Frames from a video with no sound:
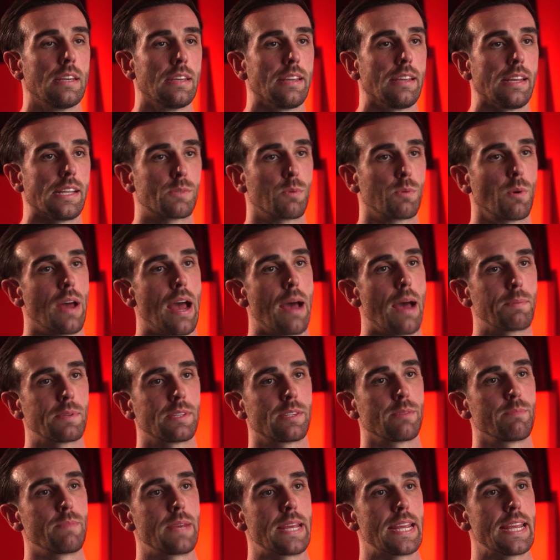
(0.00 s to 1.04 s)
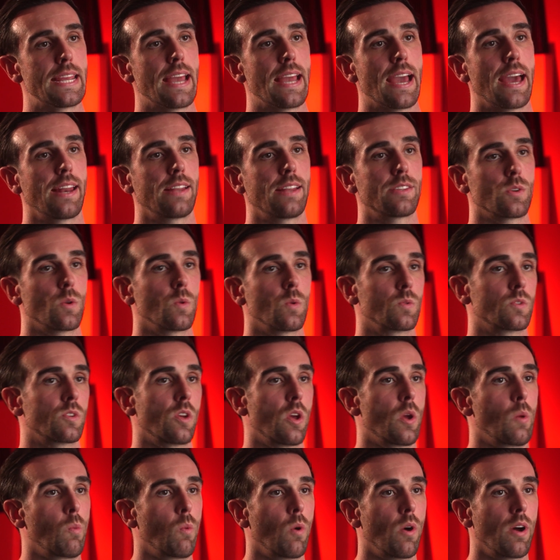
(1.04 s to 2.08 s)
It's what happened to me, and it's
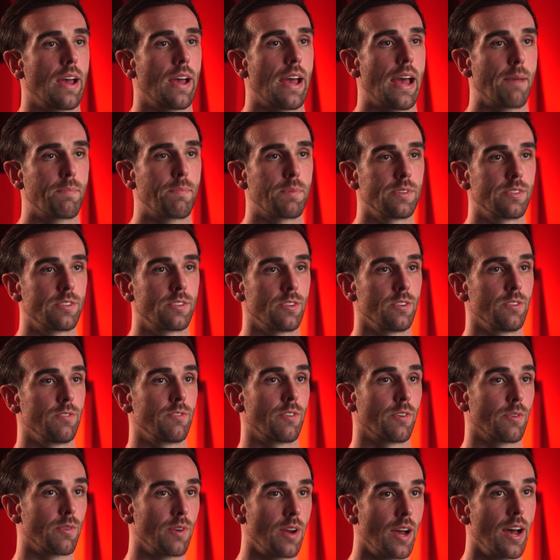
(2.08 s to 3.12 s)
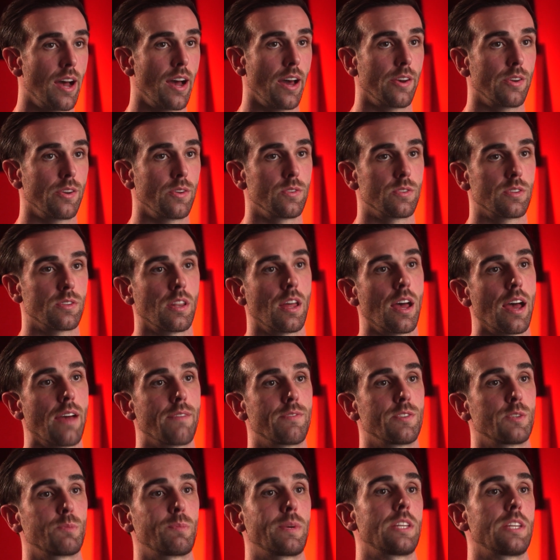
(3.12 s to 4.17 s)
also what happened to Varad, whose life
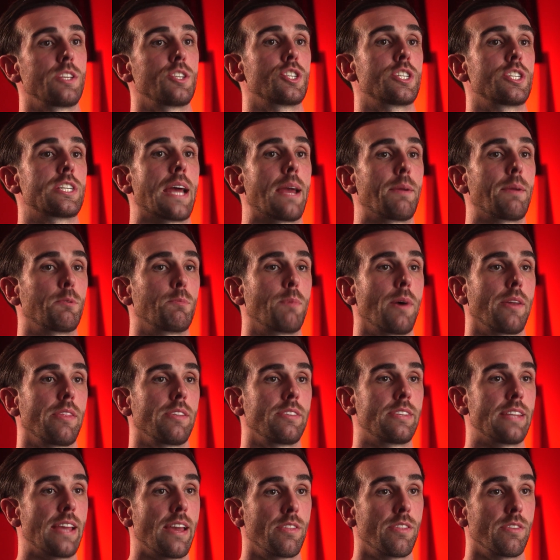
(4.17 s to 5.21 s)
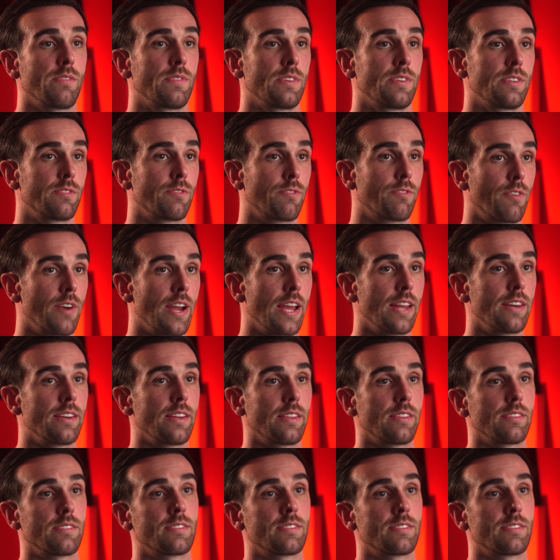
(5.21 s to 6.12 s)
has been shaped by the death of his friend at the